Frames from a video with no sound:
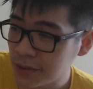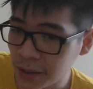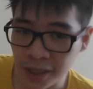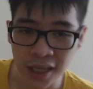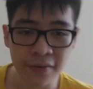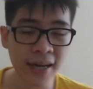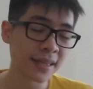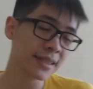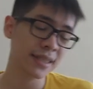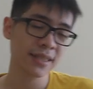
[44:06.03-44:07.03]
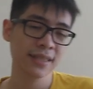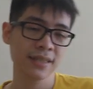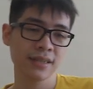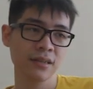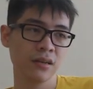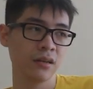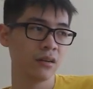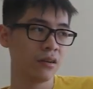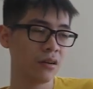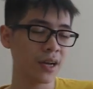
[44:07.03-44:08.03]
of the event,
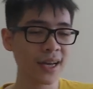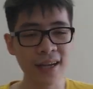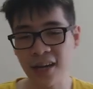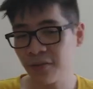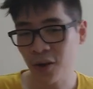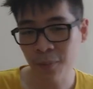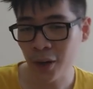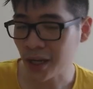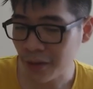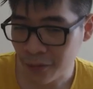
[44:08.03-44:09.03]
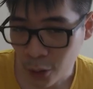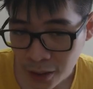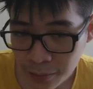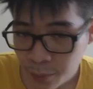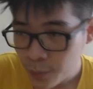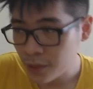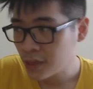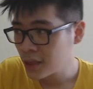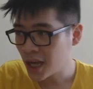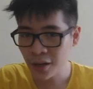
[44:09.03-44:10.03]
and I got 4 points out of 4.
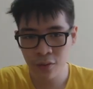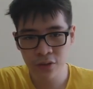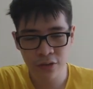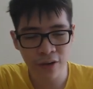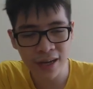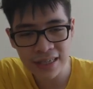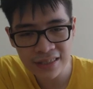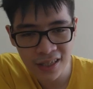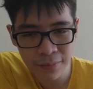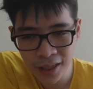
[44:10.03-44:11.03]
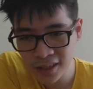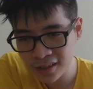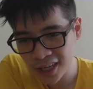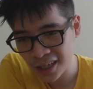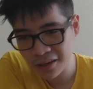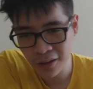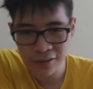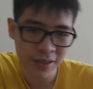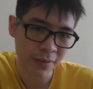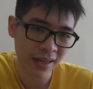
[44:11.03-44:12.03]
I will try to make, like, you know,
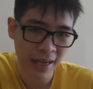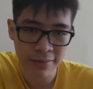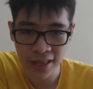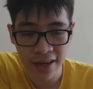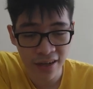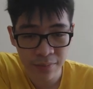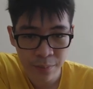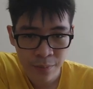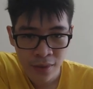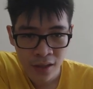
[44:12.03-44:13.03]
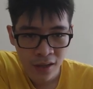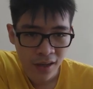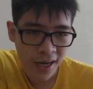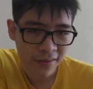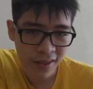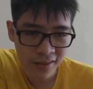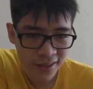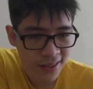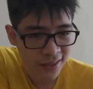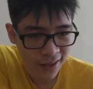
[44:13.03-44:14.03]
some other games later. I think this
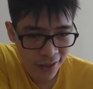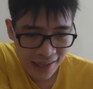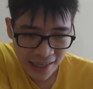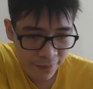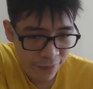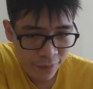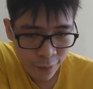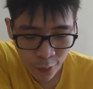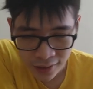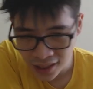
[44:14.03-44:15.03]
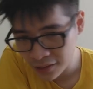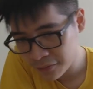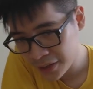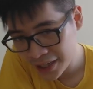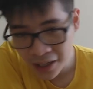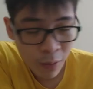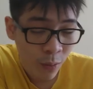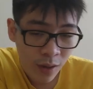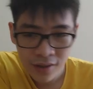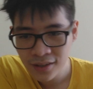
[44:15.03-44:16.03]
is long enough for a video.
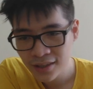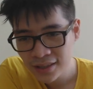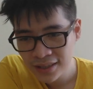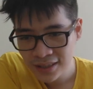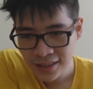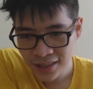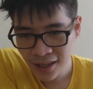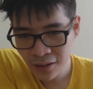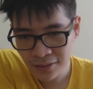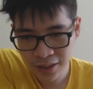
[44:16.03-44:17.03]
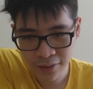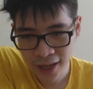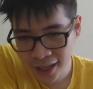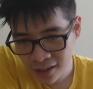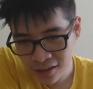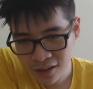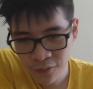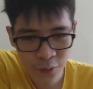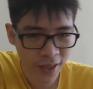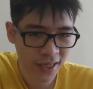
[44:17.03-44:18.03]
So see you then.
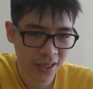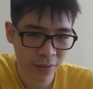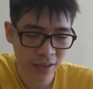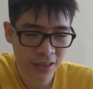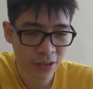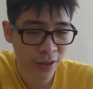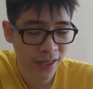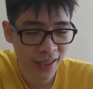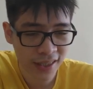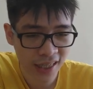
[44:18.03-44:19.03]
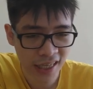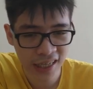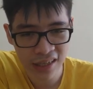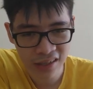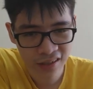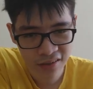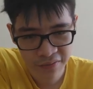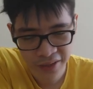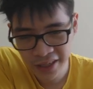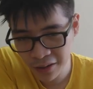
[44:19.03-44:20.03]
Hopefully you enjoy the
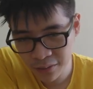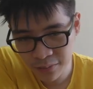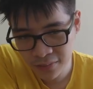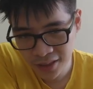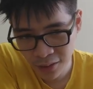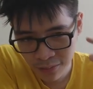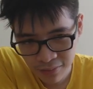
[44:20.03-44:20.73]
video. So